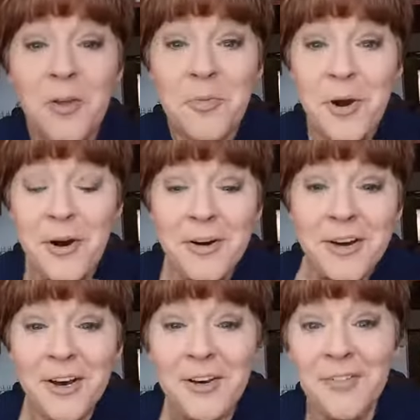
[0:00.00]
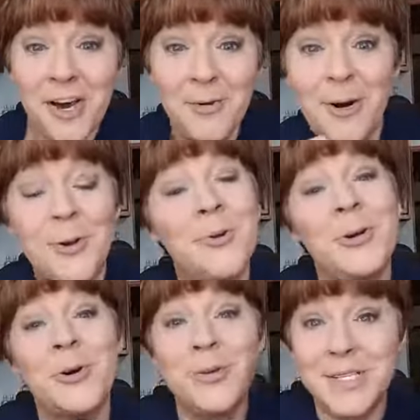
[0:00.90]
part of our
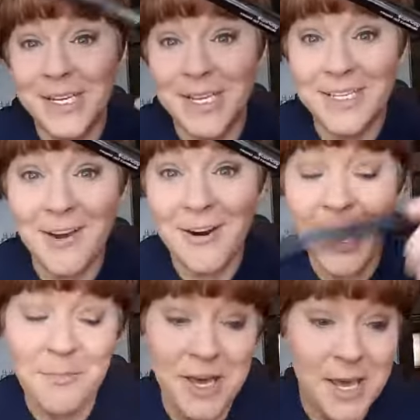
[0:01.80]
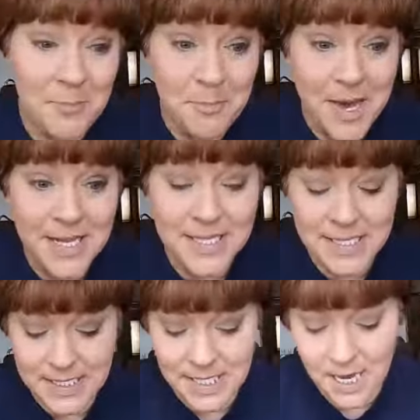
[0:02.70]
KUDOS is our Epic
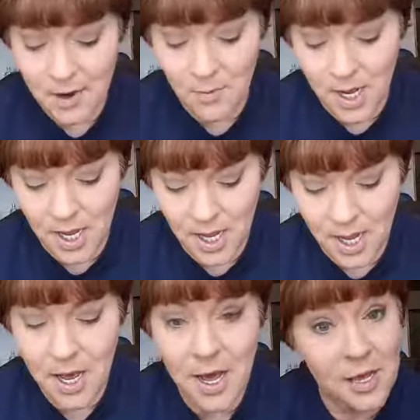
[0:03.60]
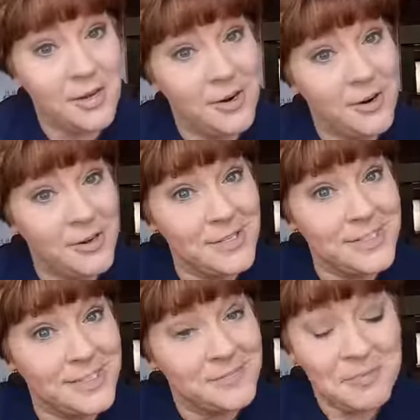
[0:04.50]
Mascara. Girls,
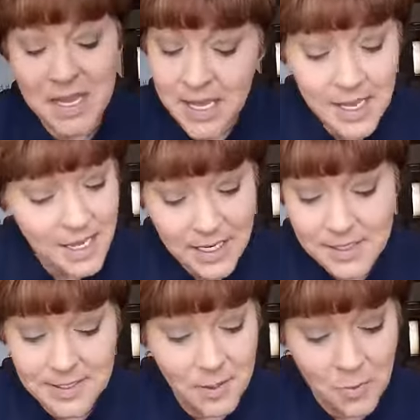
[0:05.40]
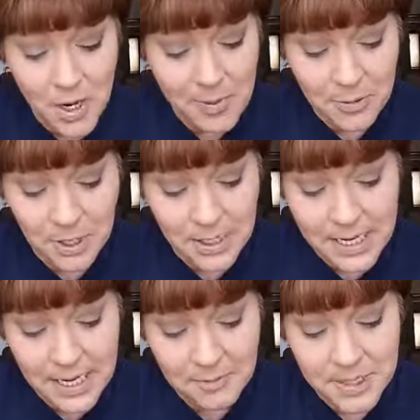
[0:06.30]
it is so properly
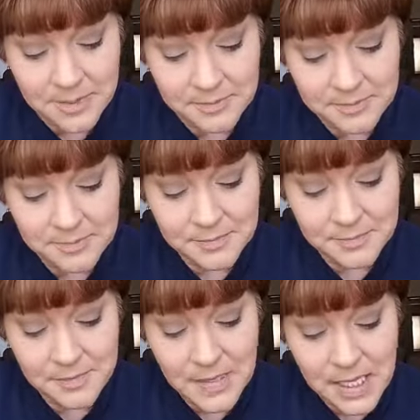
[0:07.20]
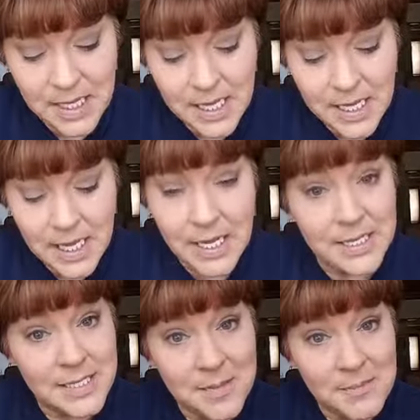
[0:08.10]
named.
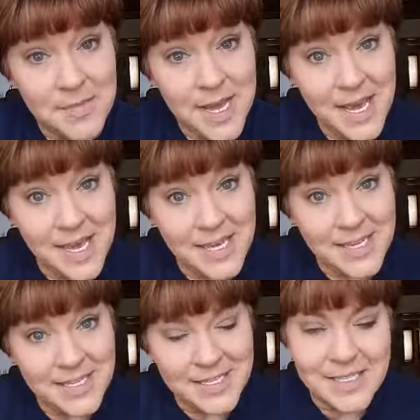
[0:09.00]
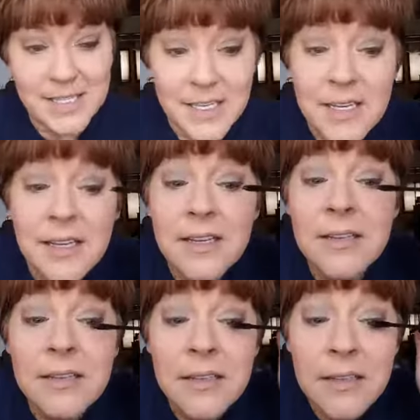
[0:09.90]
It's amazing.